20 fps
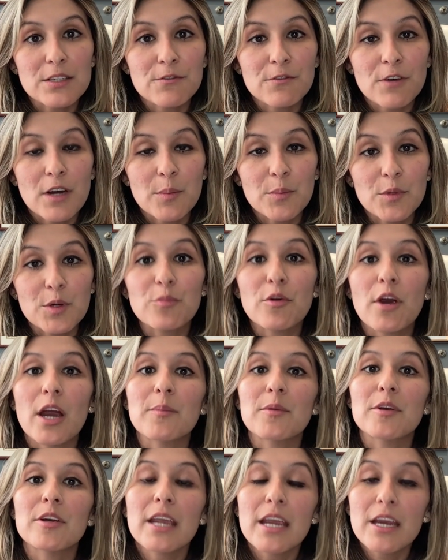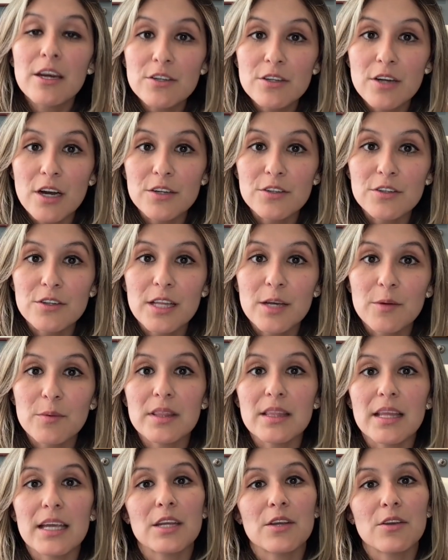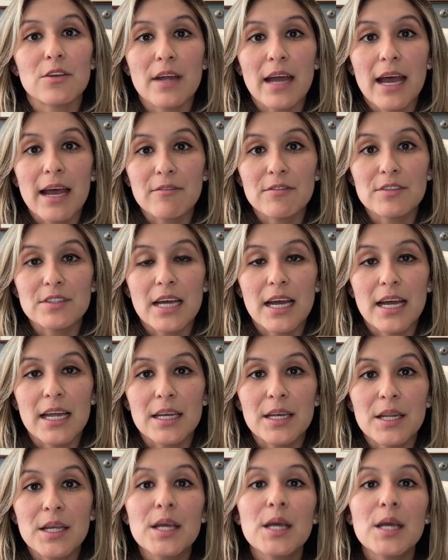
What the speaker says: from your primary care doctor that we'd like you to have done